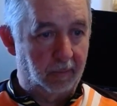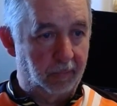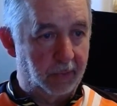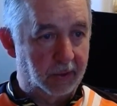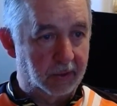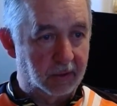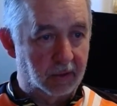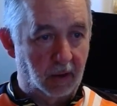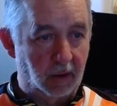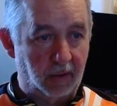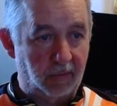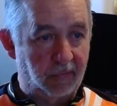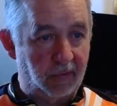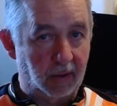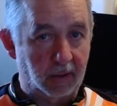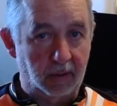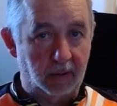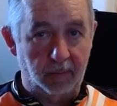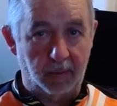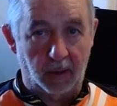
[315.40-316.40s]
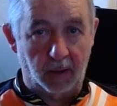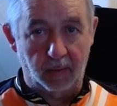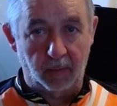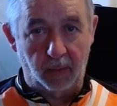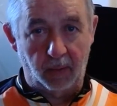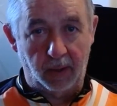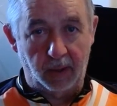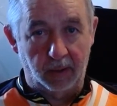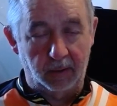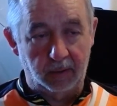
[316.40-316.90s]
It's not affected by the
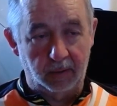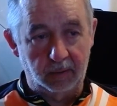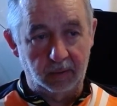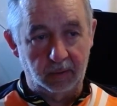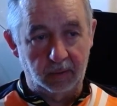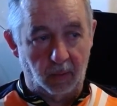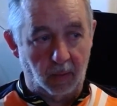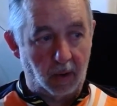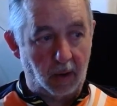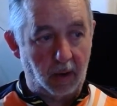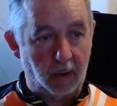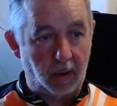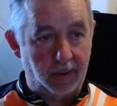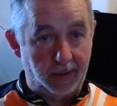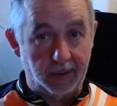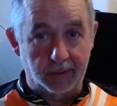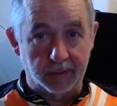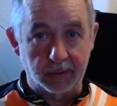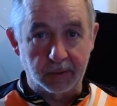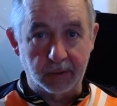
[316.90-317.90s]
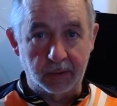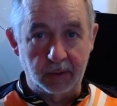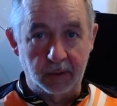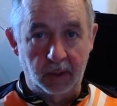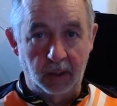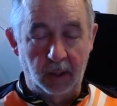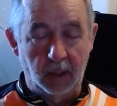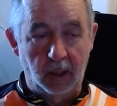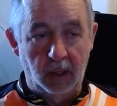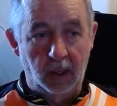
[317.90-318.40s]
wind. The wah is,
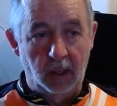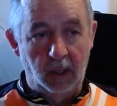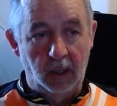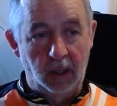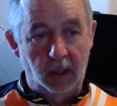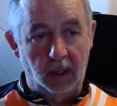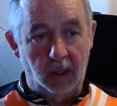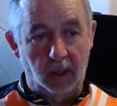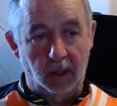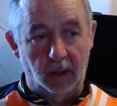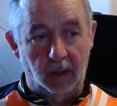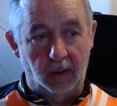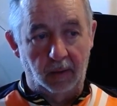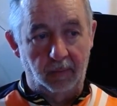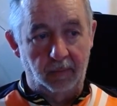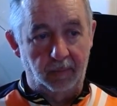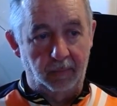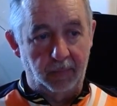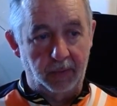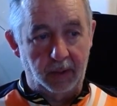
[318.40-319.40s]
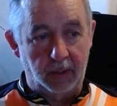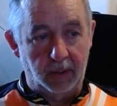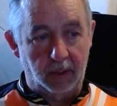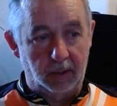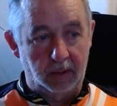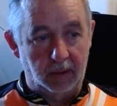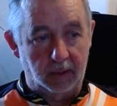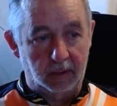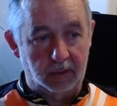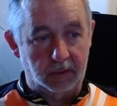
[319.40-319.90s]
and
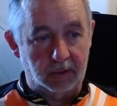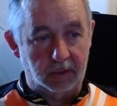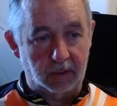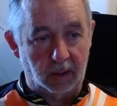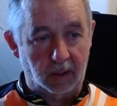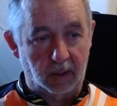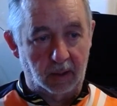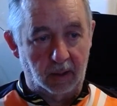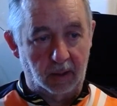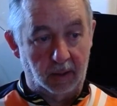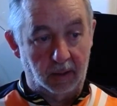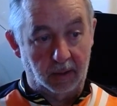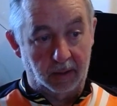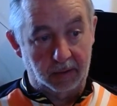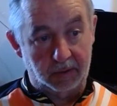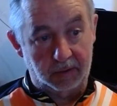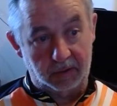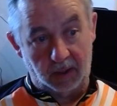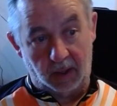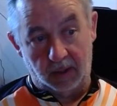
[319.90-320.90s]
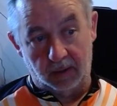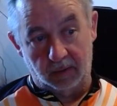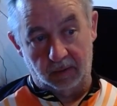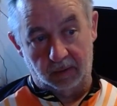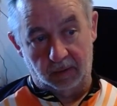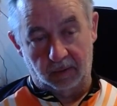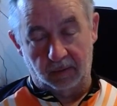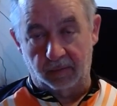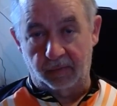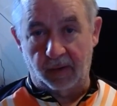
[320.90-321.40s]
I say it on
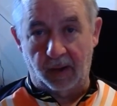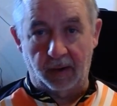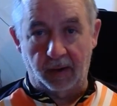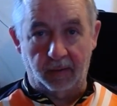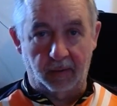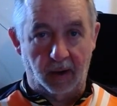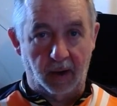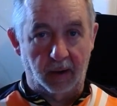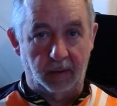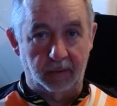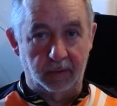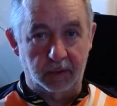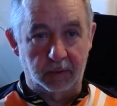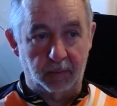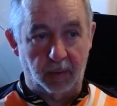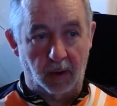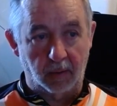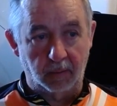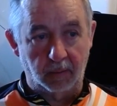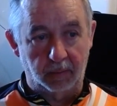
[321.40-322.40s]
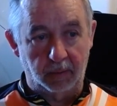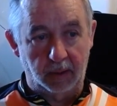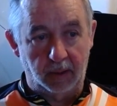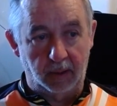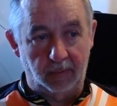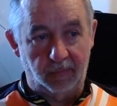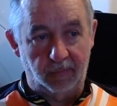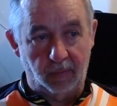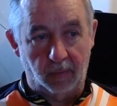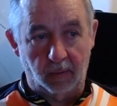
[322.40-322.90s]
the flat ground. It's probably
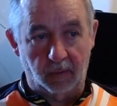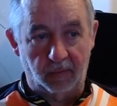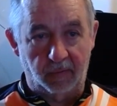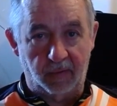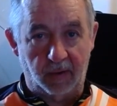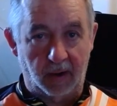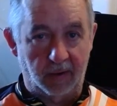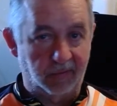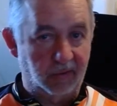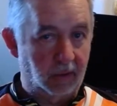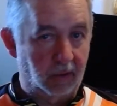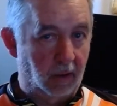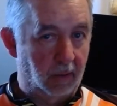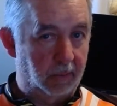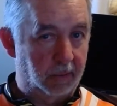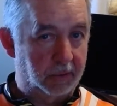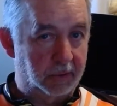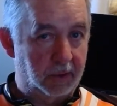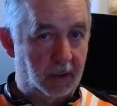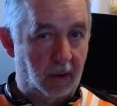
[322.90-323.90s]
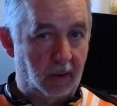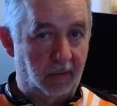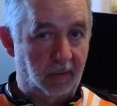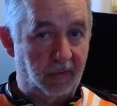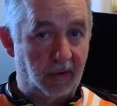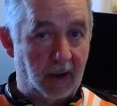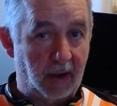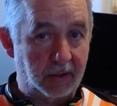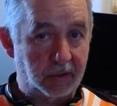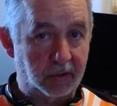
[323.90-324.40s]
4 or 5 kilometers an hour
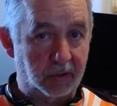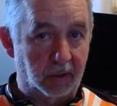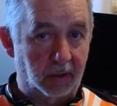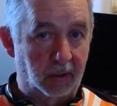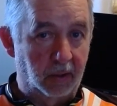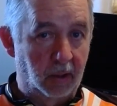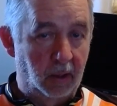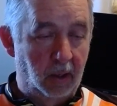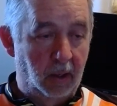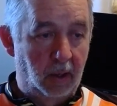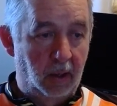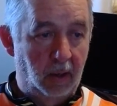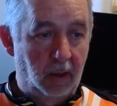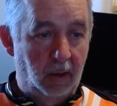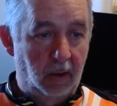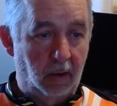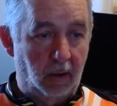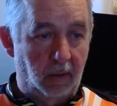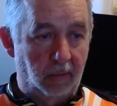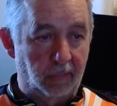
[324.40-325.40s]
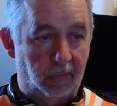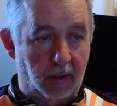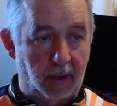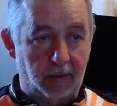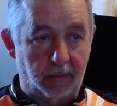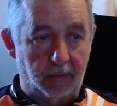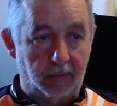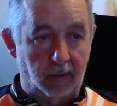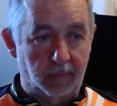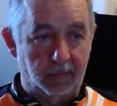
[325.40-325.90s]
faster on
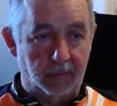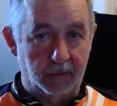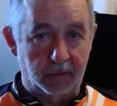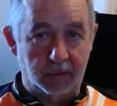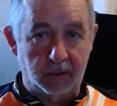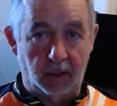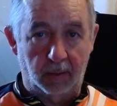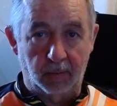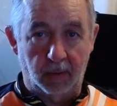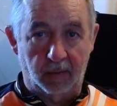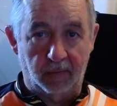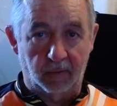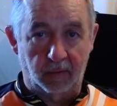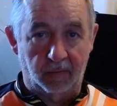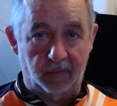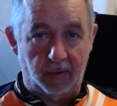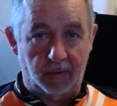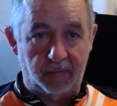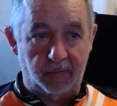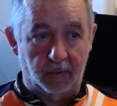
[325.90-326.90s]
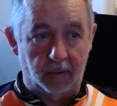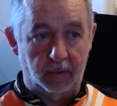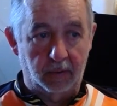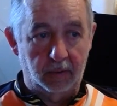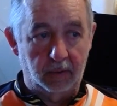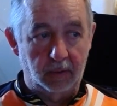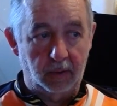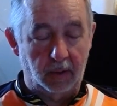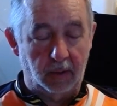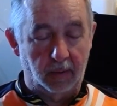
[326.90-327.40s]
flat ground for the same level of effort.
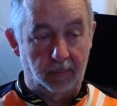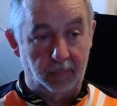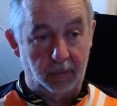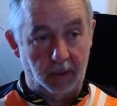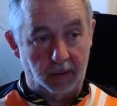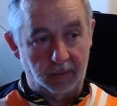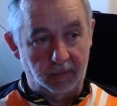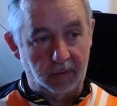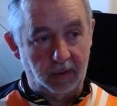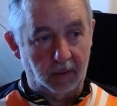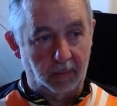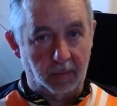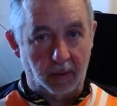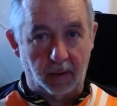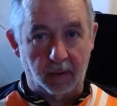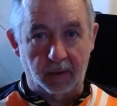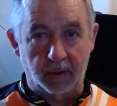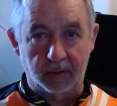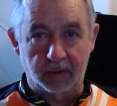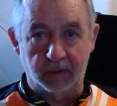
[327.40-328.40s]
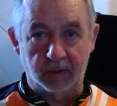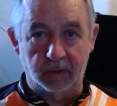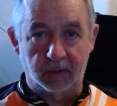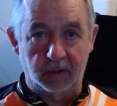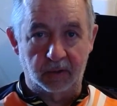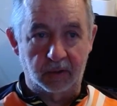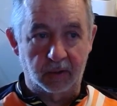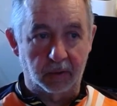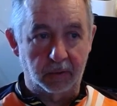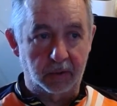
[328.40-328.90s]
The other thing about it is
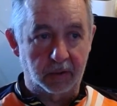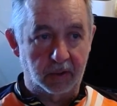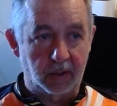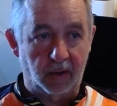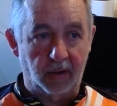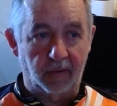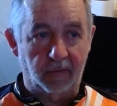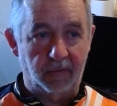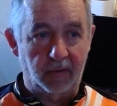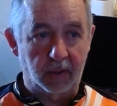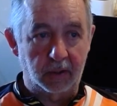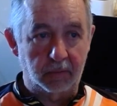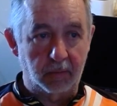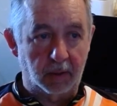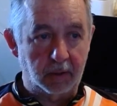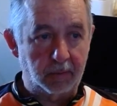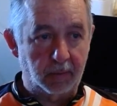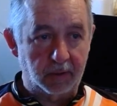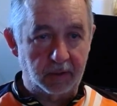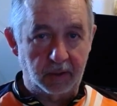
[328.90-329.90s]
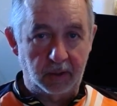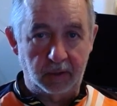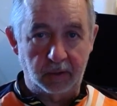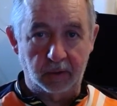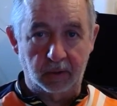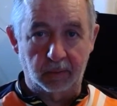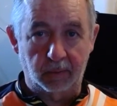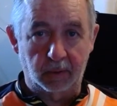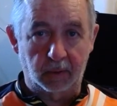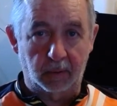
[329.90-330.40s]
it's so stiff. It's much easier
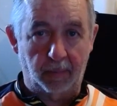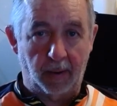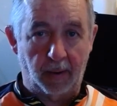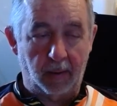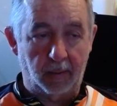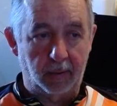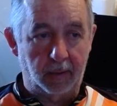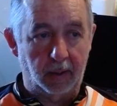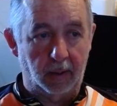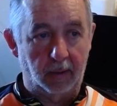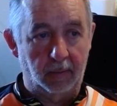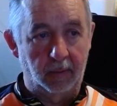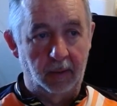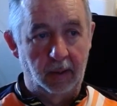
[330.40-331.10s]
to put the power down.